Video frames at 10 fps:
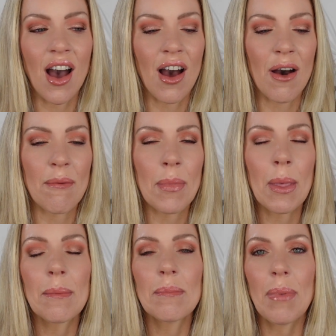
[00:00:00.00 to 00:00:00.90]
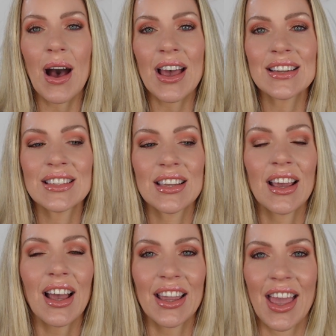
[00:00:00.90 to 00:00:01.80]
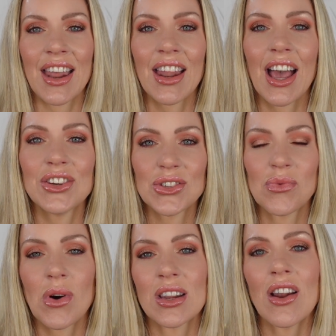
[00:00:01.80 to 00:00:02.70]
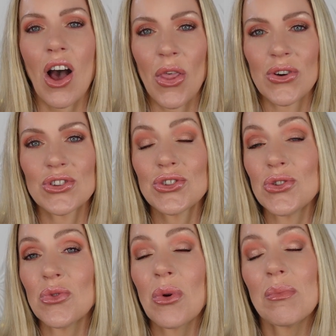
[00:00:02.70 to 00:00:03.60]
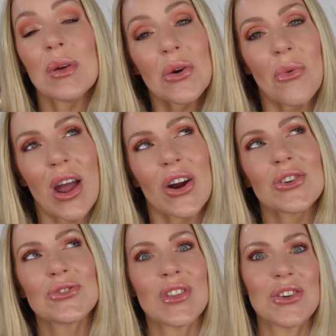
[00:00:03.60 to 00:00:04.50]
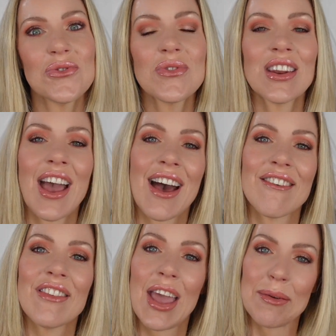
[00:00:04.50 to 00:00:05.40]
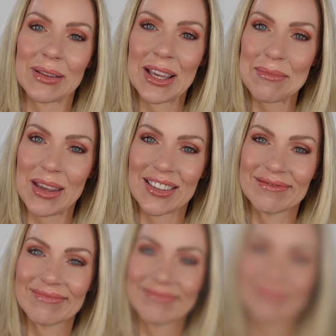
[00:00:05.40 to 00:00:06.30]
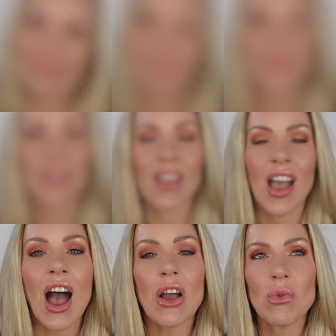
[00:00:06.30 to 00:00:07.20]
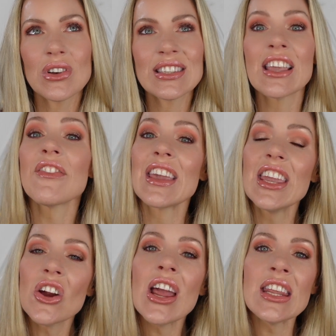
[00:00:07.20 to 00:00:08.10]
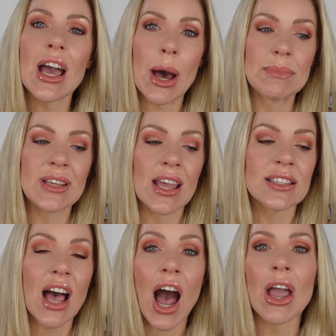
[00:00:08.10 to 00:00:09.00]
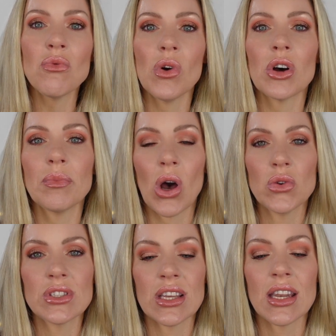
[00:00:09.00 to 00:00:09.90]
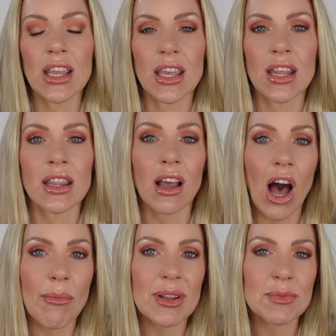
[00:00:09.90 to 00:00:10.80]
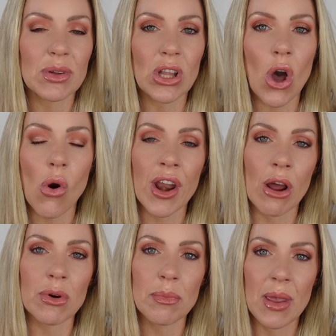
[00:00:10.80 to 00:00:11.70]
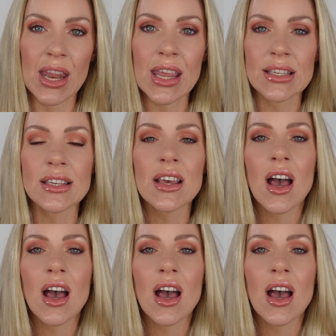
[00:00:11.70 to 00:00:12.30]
But again, I just wanted others to be aware so that you can have a plan B. I will say, if I hear any updates, I will post it in the comments below, and I would pin it.